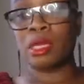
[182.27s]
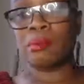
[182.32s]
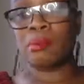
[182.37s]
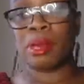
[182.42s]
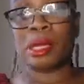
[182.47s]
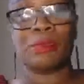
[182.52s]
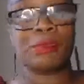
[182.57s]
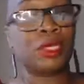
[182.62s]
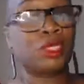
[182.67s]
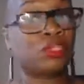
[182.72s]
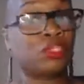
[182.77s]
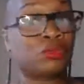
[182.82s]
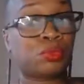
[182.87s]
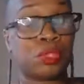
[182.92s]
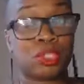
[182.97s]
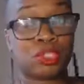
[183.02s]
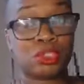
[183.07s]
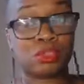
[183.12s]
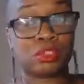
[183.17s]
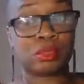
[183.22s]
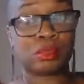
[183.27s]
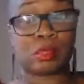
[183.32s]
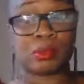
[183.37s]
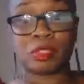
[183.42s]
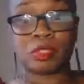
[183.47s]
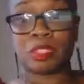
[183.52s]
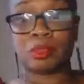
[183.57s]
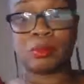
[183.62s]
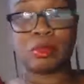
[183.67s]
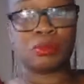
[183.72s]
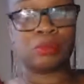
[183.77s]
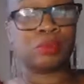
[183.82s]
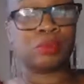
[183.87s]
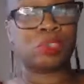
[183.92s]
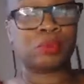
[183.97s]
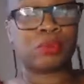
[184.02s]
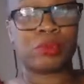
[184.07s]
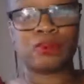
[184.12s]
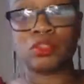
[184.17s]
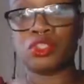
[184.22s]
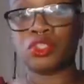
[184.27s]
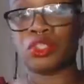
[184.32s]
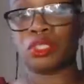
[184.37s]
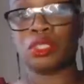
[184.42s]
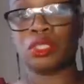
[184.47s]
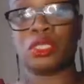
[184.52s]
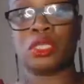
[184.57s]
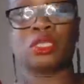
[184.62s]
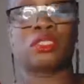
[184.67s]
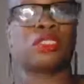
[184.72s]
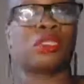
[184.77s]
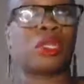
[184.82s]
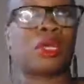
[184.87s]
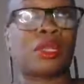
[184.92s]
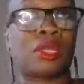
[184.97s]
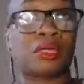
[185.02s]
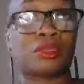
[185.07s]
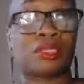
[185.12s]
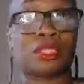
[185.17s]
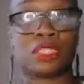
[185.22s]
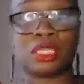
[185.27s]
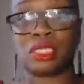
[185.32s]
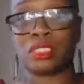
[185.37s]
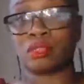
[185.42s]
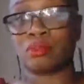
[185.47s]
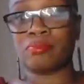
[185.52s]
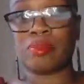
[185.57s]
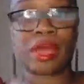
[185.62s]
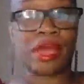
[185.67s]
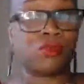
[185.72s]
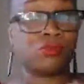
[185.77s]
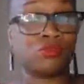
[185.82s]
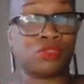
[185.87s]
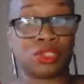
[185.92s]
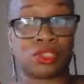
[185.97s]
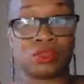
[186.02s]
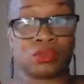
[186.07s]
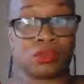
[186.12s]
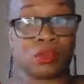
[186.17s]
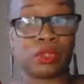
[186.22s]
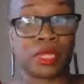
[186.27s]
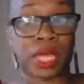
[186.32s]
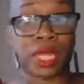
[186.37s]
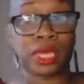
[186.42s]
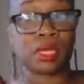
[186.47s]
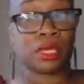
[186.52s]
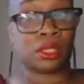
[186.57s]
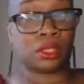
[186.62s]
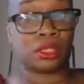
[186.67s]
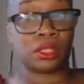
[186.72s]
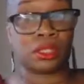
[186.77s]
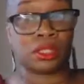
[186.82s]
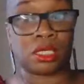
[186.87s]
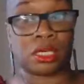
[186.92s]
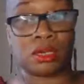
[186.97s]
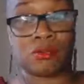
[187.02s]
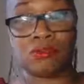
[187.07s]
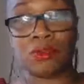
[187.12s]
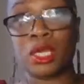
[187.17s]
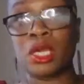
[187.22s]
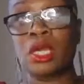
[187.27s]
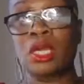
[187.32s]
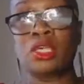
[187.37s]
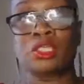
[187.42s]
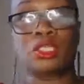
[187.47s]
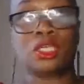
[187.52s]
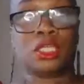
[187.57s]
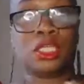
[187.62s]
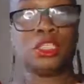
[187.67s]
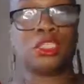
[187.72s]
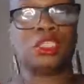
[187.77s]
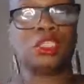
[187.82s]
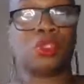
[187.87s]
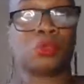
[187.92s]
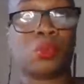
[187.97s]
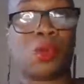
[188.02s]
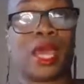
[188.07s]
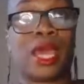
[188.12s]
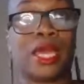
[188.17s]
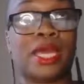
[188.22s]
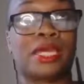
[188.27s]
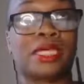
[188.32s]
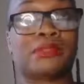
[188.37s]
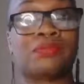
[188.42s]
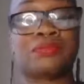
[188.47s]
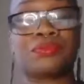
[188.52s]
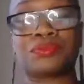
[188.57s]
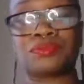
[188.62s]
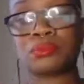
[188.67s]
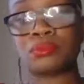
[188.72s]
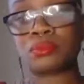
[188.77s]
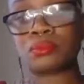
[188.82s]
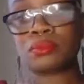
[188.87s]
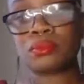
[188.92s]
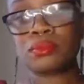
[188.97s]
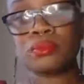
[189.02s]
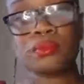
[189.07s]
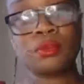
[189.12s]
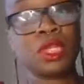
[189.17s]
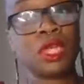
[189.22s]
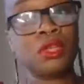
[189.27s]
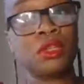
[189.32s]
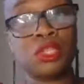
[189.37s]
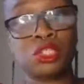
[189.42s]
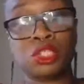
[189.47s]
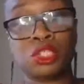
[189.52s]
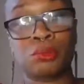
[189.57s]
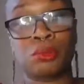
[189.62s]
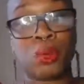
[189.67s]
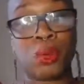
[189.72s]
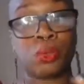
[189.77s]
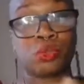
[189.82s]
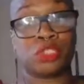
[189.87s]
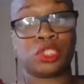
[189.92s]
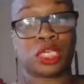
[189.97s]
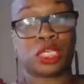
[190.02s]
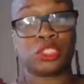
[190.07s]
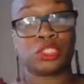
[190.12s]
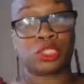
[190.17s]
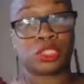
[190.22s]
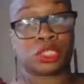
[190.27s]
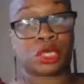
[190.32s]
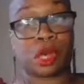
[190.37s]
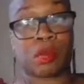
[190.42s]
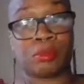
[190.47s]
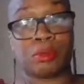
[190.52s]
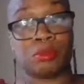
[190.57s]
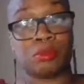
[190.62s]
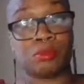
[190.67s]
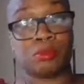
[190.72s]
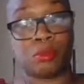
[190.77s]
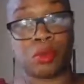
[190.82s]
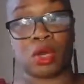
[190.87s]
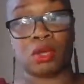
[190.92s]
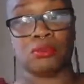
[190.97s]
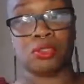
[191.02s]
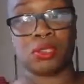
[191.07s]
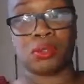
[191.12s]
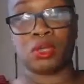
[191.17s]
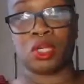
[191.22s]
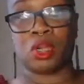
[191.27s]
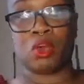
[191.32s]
Maybe you just want to do something that's a bit more spiritual, and you need to learn how to set some boundaries and all of that kind of stuff. So this is where the support sessions come in with what I'm doing.